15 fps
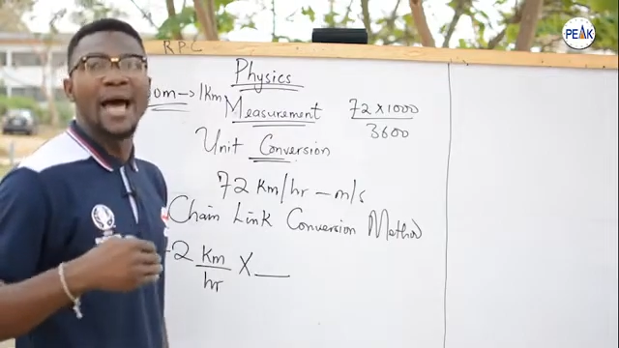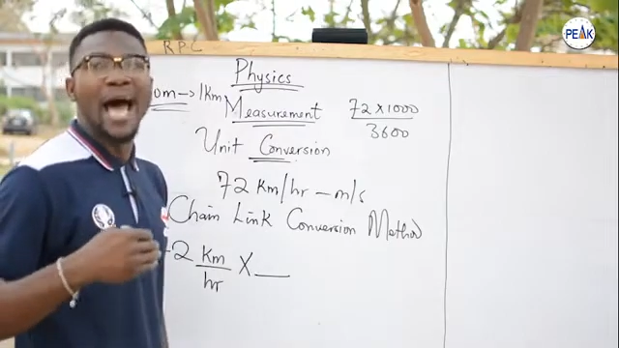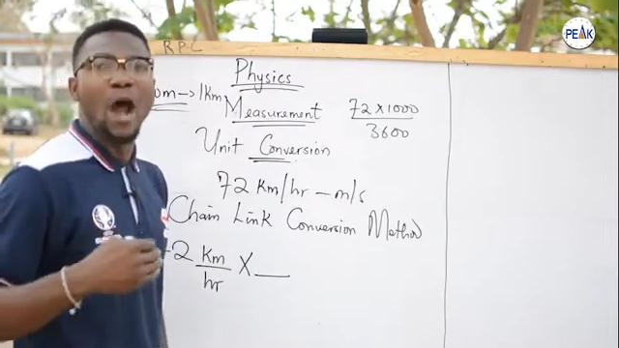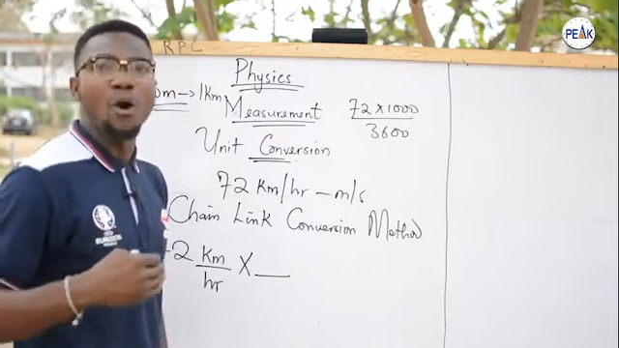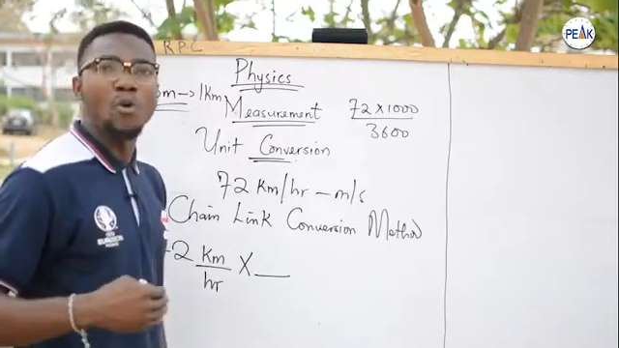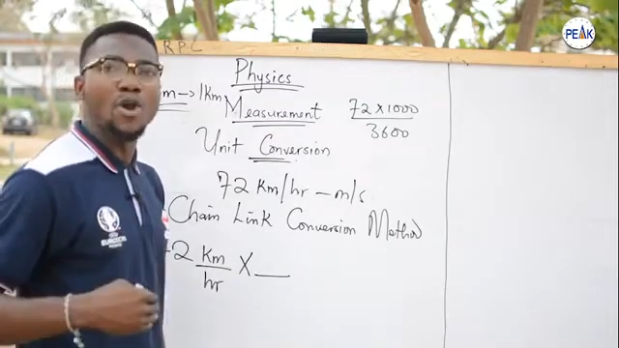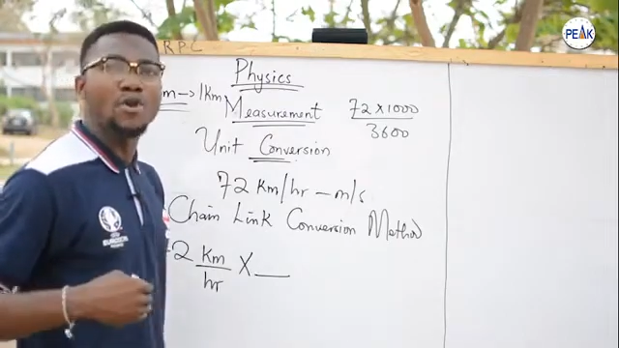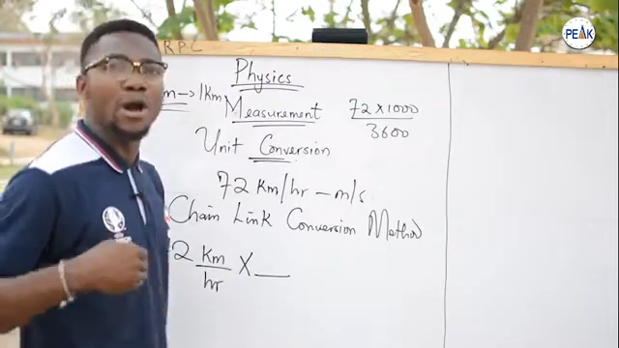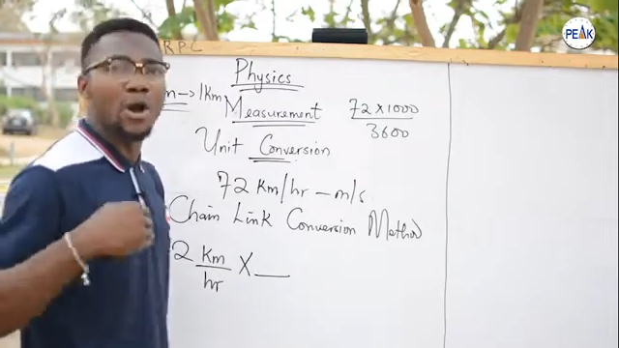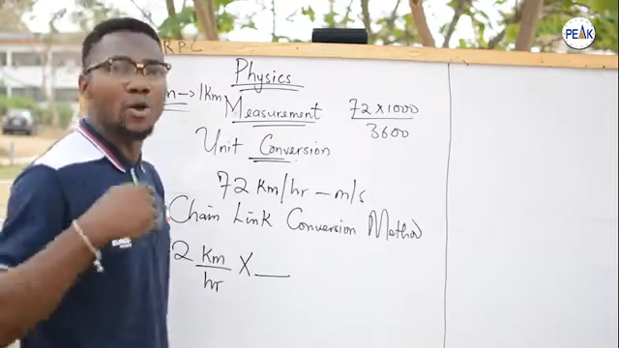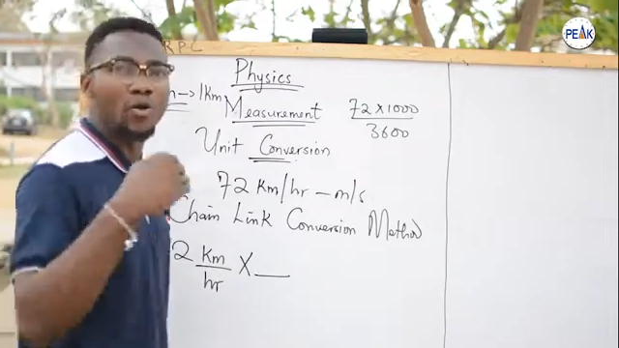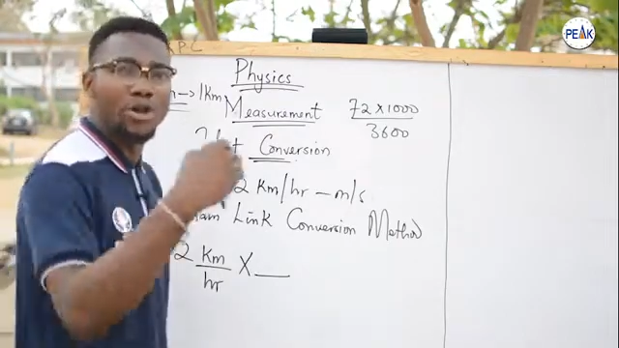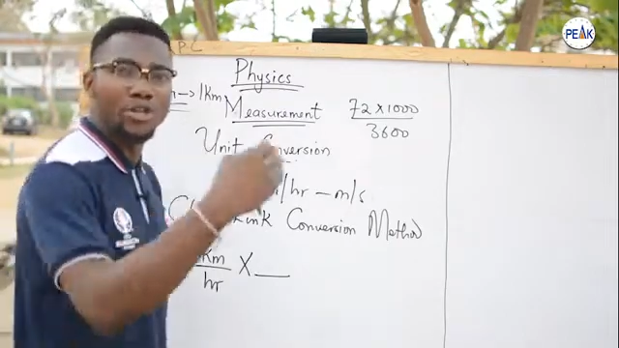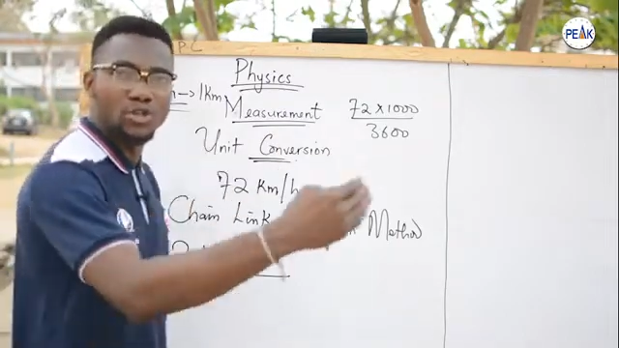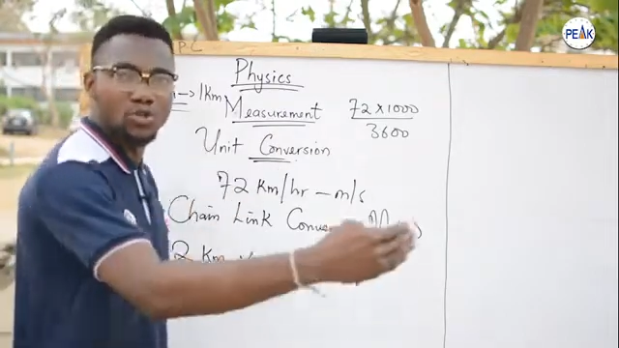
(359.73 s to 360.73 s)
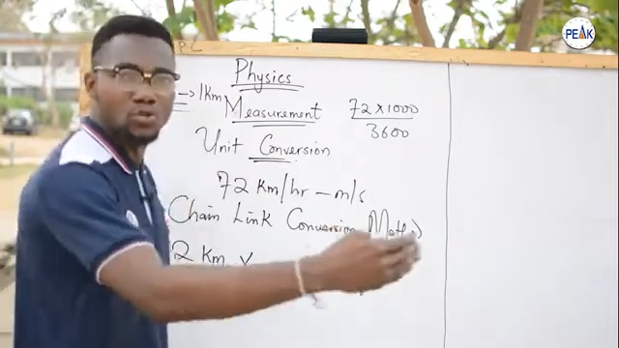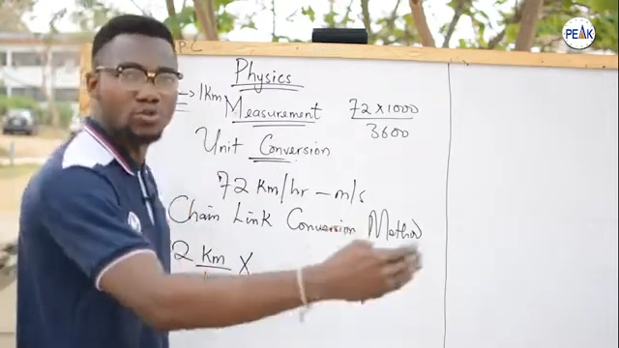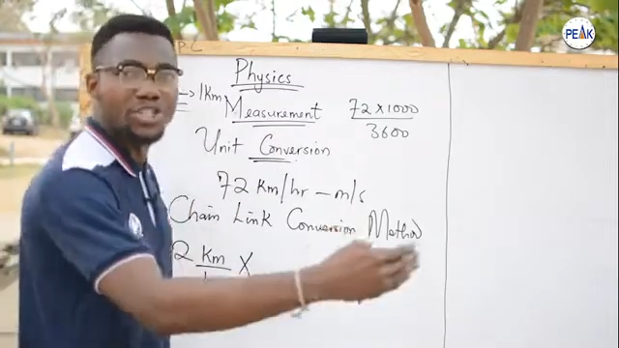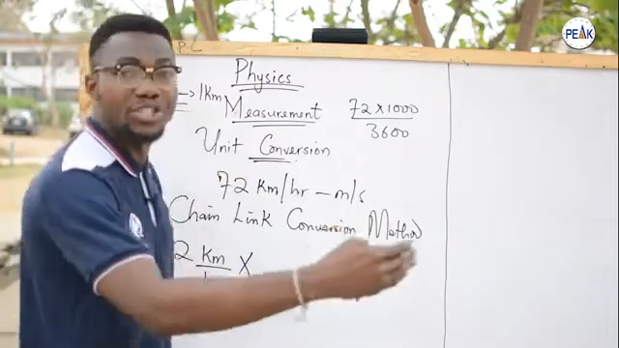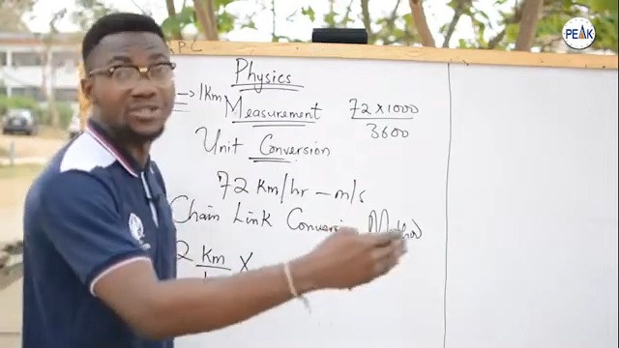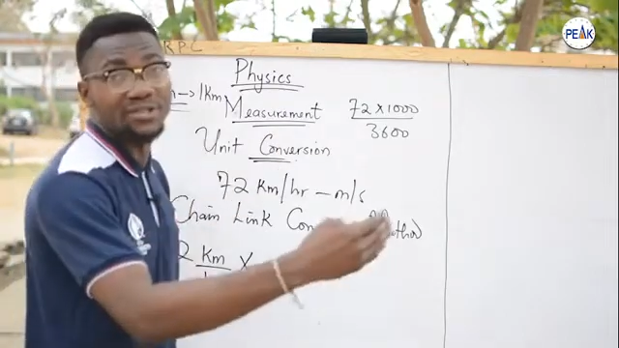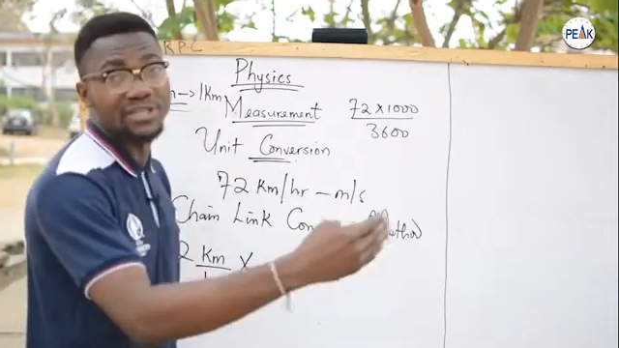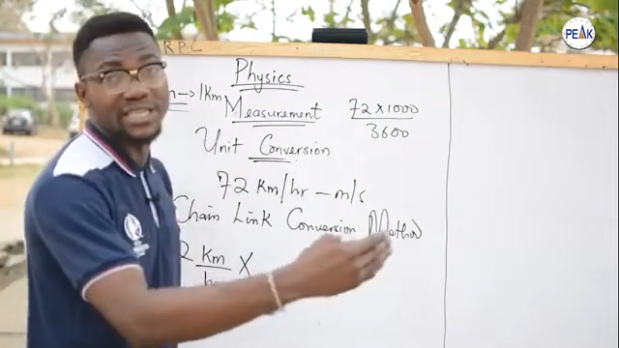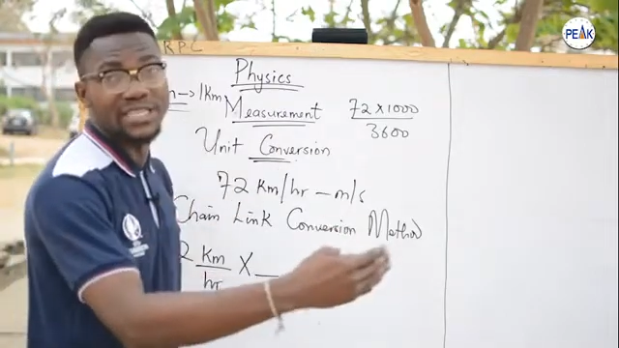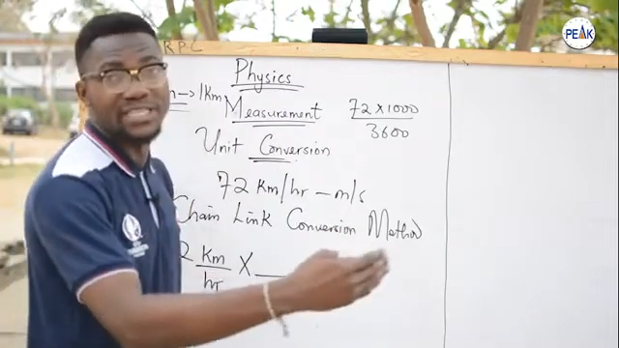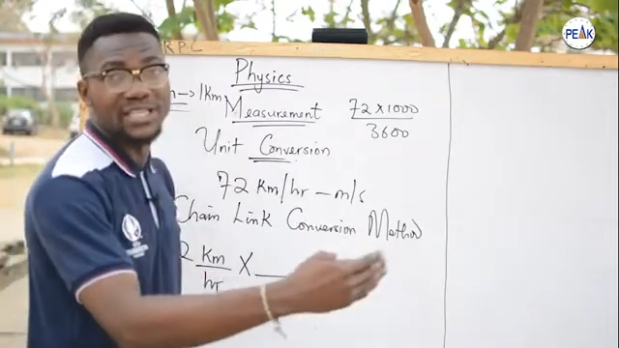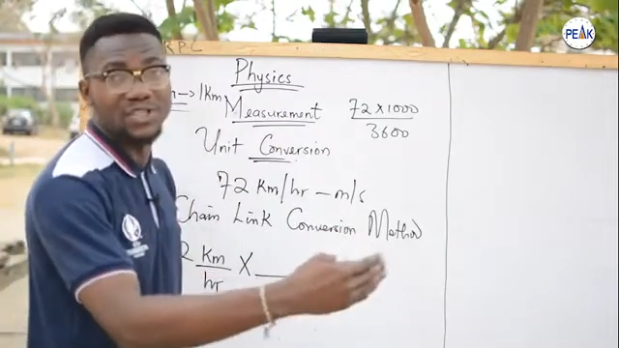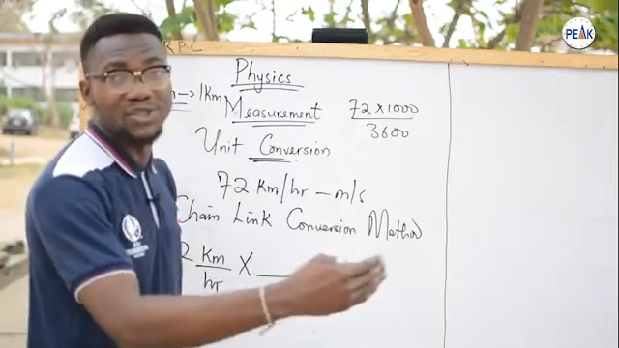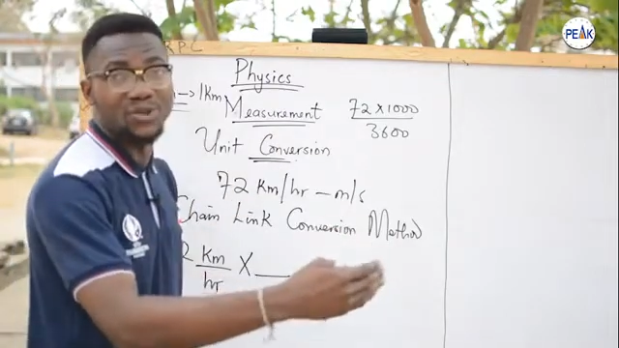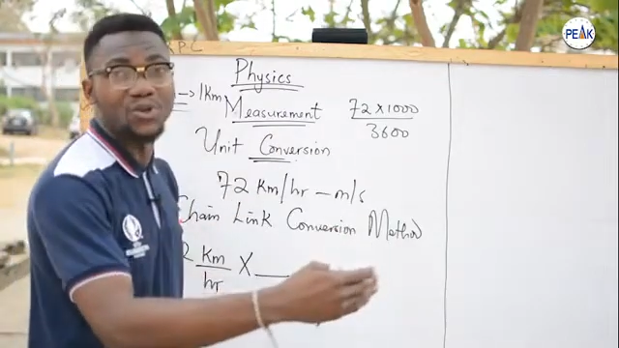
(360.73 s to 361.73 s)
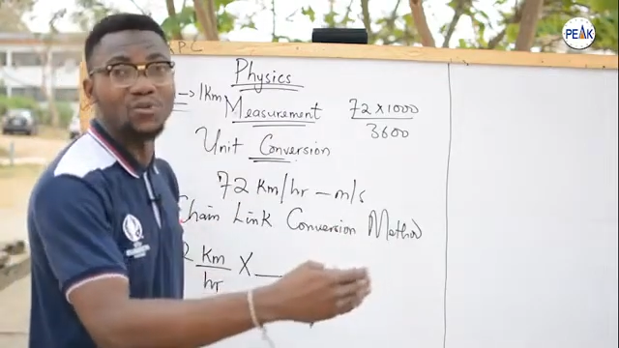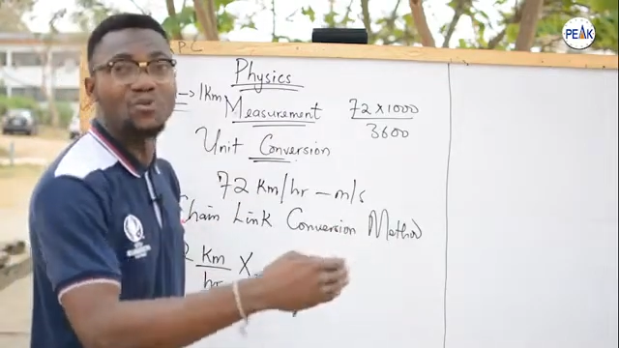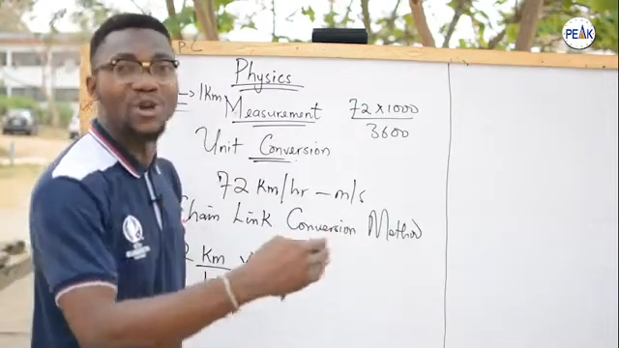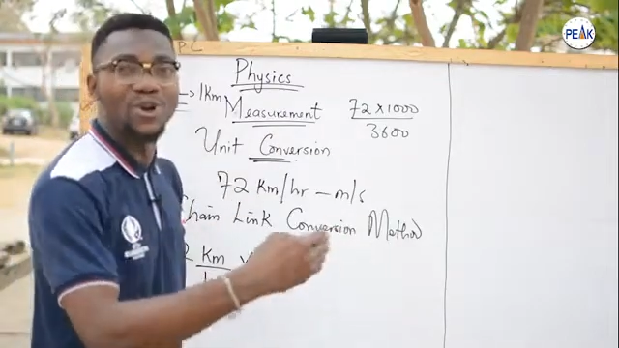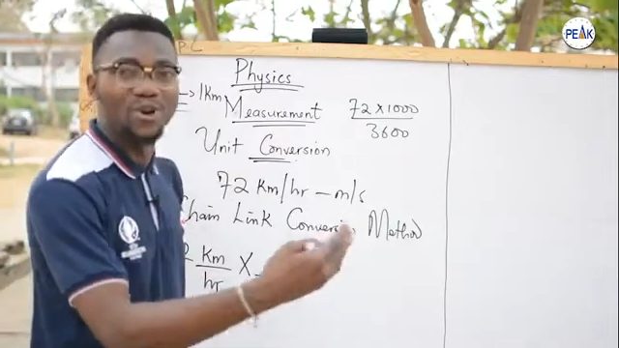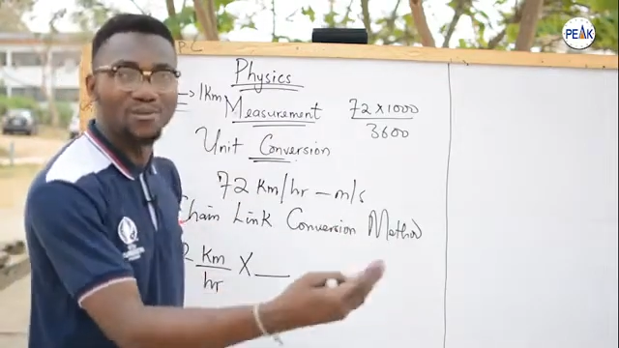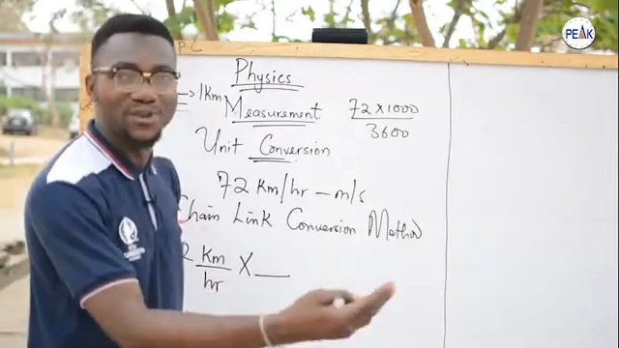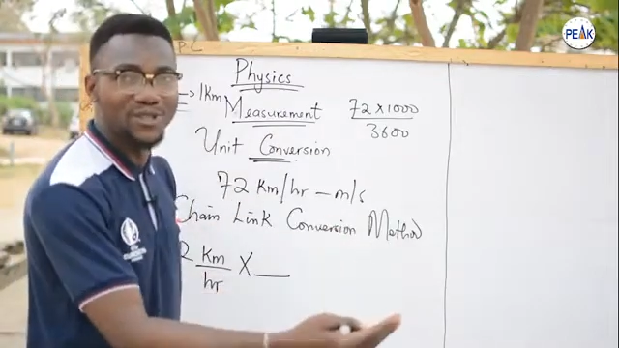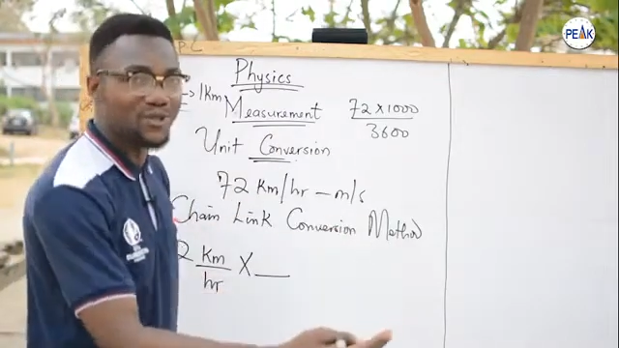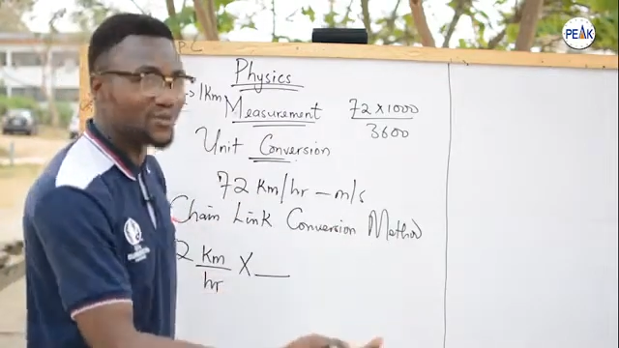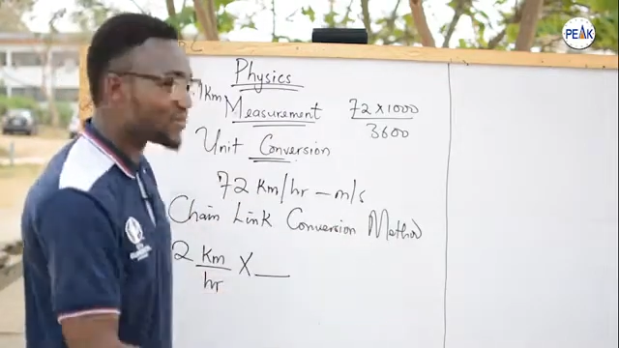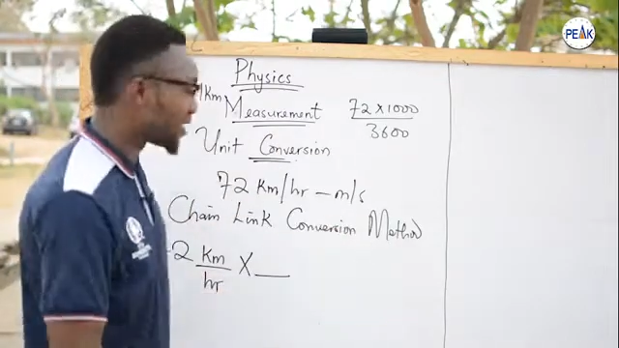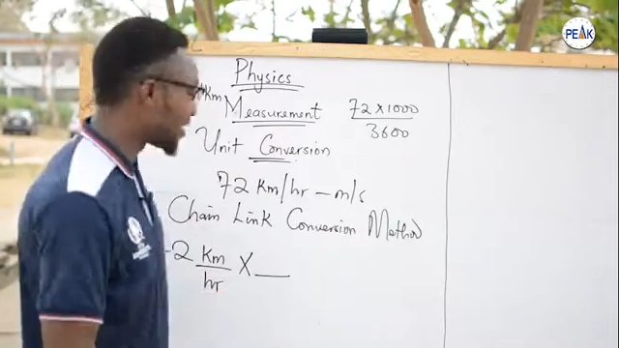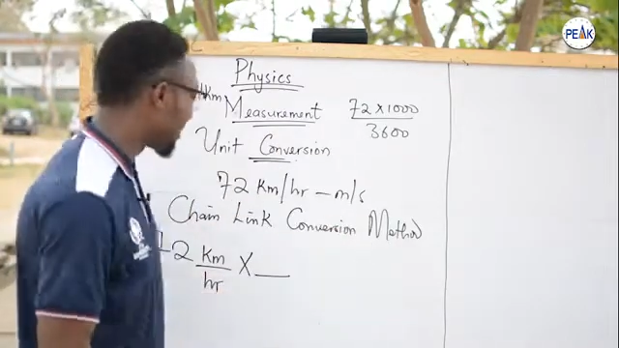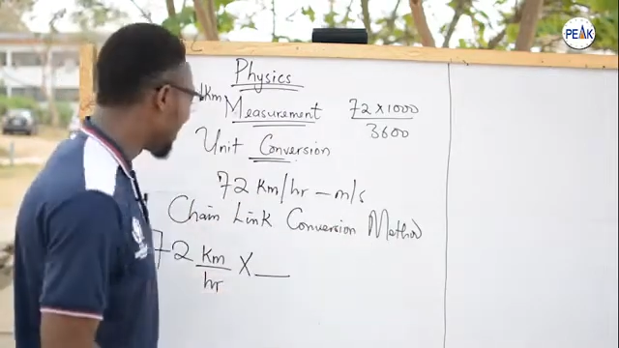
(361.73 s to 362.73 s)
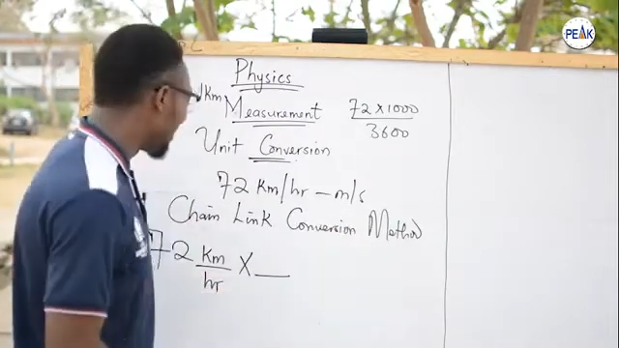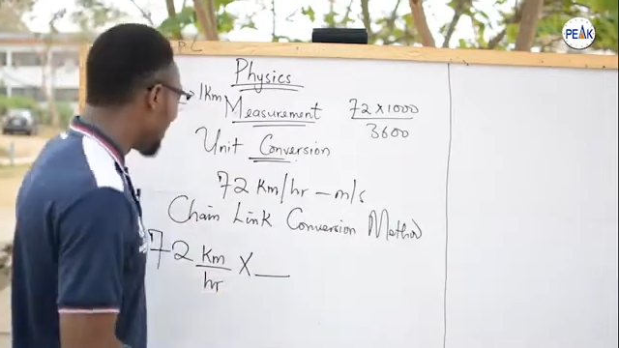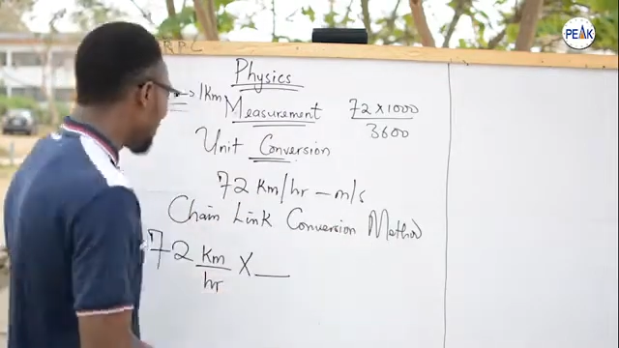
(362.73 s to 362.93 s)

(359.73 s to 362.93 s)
And where you are going to, which is your destination, we come into being.